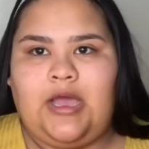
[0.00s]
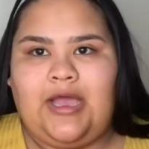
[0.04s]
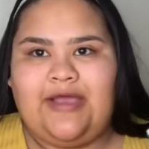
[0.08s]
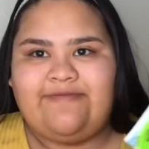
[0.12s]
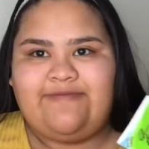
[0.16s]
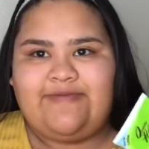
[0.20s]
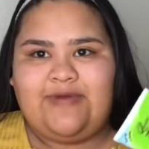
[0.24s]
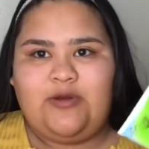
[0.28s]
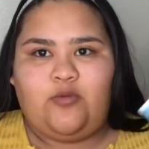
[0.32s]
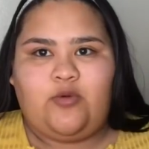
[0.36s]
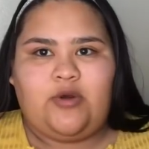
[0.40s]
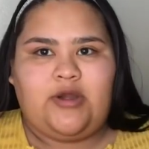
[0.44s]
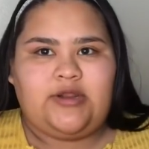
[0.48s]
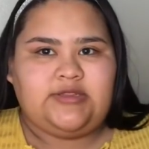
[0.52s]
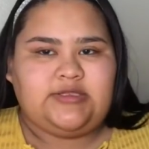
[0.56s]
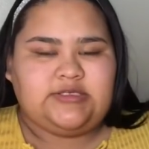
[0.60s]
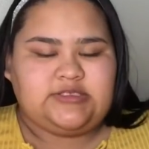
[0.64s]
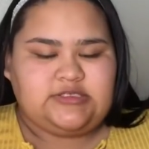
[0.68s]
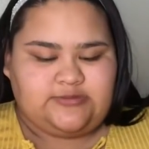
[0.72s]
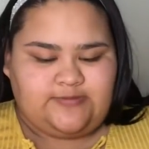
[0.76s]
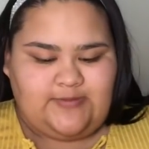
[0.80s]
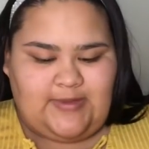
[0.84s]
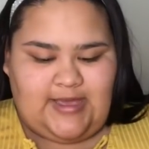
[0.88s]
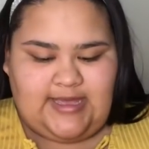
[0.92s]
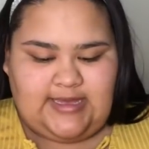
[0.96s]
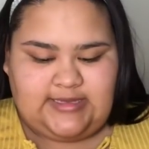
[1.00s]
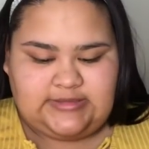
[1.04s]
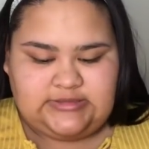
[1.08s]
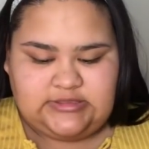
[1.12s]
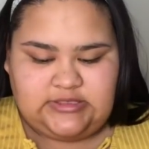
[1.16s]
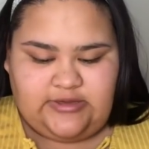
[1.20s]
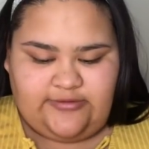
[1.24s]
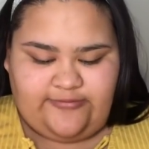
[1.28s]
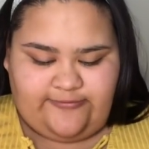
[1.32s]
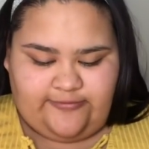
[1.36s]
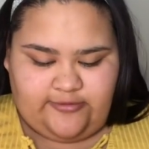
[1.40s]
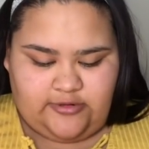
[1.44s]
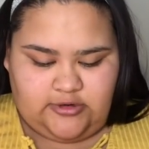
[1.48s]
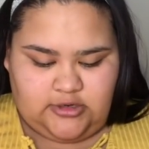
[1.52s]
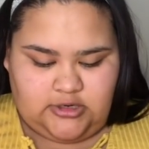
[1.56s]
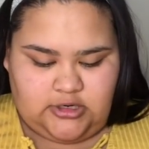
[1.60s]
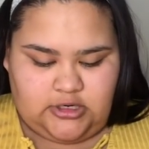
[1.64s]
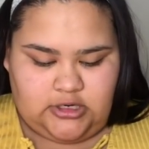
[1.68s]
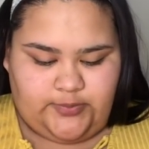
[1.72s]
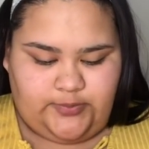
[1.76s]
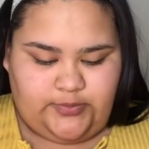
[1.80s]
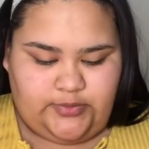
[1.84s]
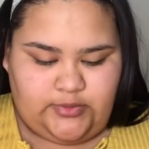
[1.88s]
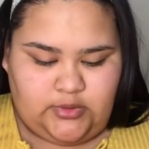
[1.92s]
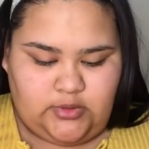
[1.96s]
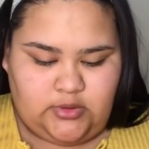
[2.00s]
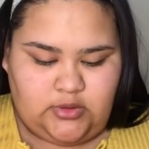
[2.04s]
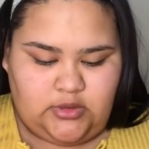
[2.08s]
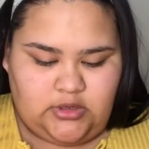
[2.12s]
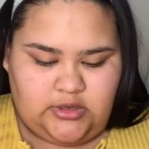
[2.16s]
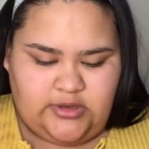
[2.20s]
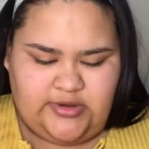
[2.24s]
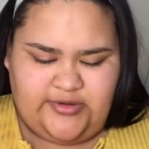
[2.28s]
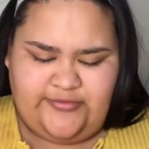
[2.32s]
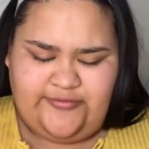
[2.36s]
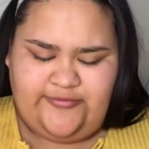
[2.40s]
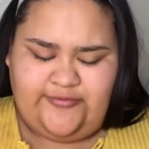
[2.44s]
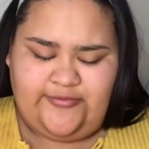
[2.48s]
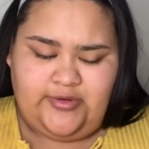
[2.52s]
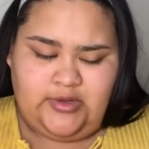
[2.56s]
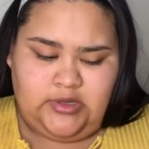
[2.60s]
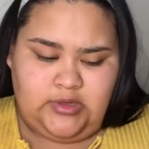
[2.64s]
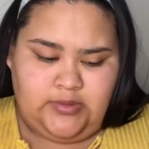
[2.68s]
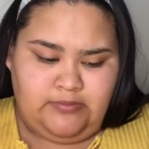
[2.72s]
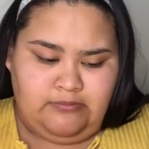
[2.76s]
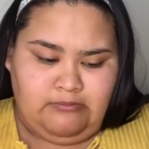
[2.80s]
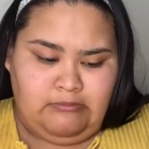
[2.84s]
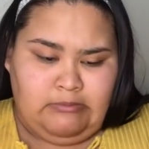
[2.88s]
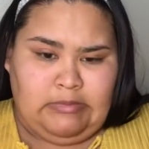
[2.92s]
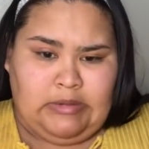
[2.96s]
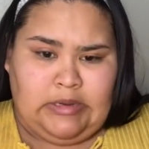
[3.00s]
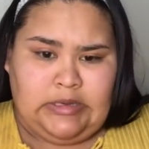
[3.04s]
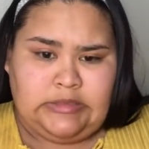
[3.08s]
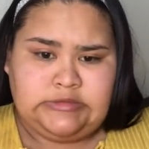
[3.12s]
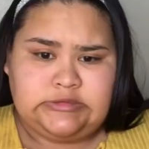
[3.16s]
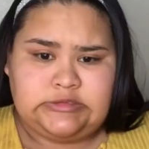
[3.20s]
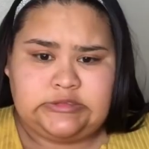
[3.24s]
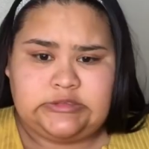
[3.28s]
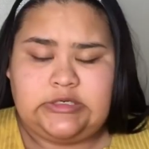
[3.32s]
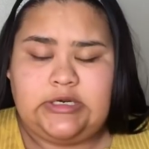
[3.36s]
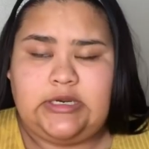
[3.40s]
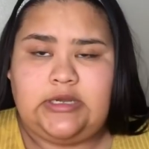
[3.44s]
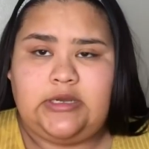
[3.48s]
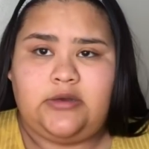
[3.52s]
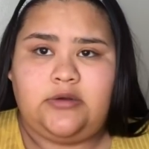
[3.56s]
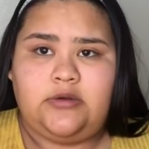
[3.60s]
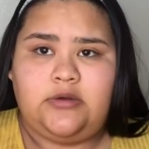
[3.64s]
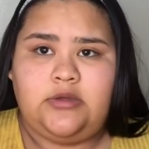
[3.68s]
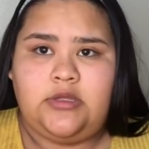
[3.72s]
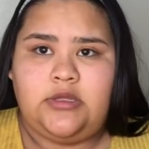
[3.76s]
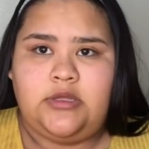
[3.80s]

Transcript: I've been wearing this mask for a couple of months now.